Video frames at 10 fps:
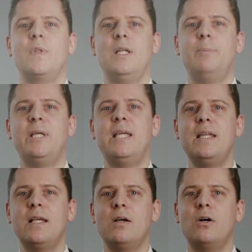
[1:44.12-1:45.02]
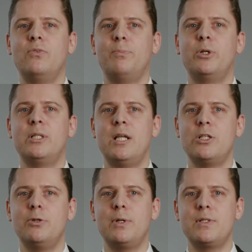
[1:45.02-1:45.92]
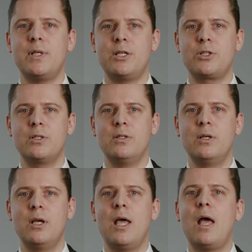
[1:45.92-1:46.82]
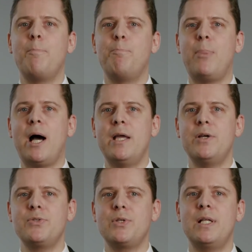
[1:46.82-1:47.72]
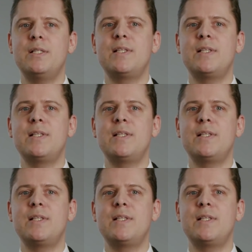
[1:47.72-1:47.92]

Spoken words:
At the beginning of a potential transaction, buyers and